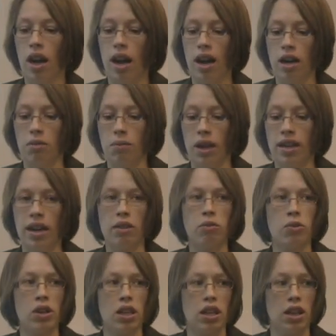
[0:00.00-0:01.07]
And I
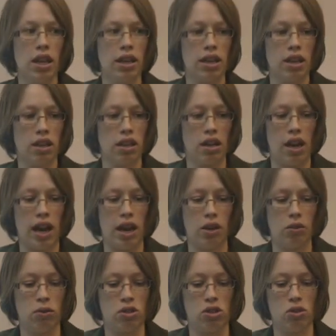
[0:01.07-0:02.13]
really like
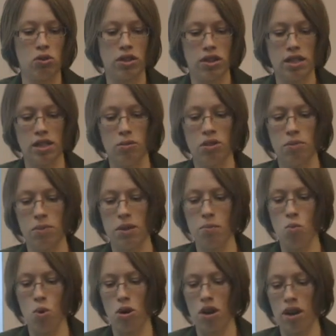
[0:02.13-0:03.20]
how students seem to be
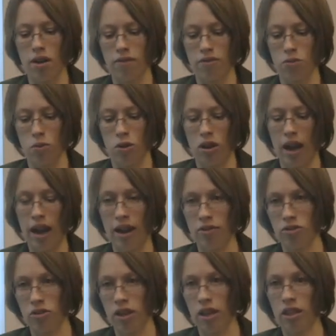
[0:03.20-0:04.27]
more comfortable
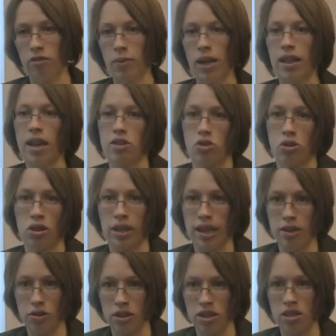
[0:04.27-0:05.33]
after they leave my class or
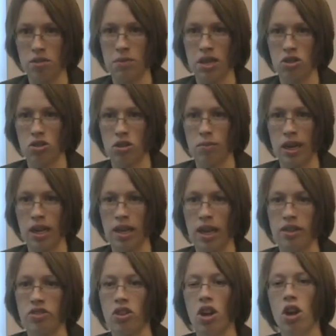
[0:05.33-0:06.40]
later in the semester in my
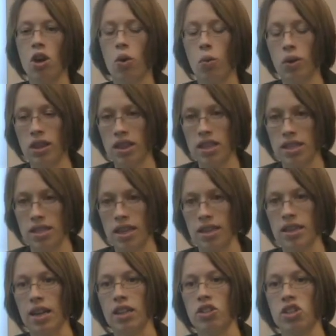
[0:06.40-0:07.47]
class with these
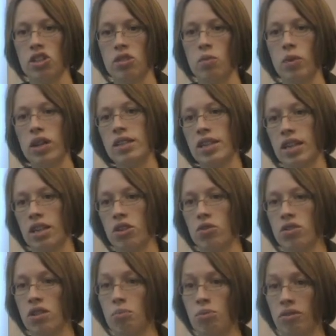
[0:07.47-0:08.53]
technologies and ways they can
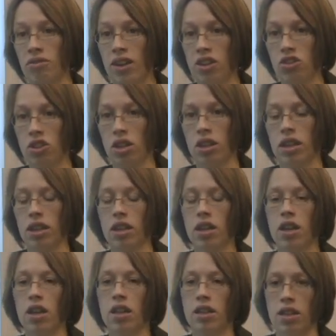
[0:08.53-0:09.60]
use them professionally
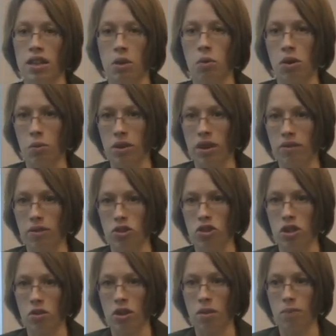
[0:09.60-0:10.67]
than they were when they first
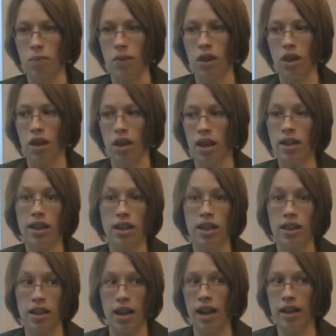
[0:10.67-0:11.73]
showed up. And I
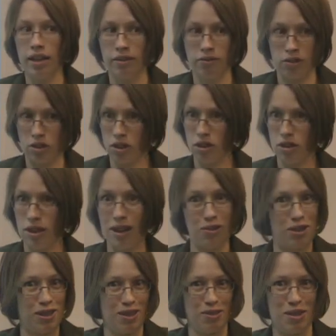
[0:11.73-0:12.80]
like that I have learned how
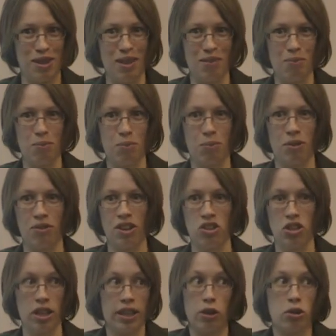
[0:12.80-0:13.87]
to use them
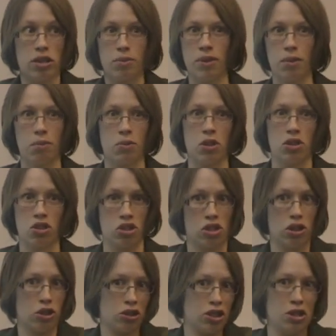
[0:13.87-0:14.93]
professionally, or sometimes
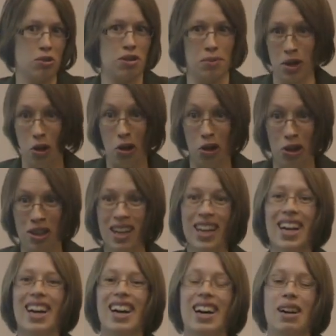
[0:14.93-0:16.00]
just learn to use them at all,
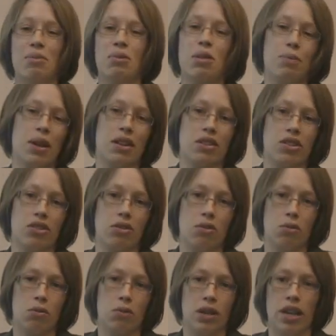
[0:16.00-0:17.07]
compared
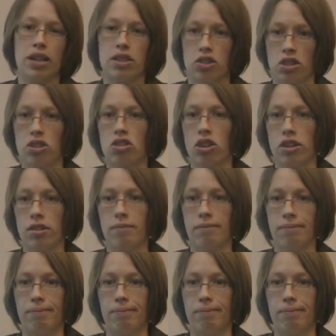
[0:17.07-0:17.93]
to when I initially started.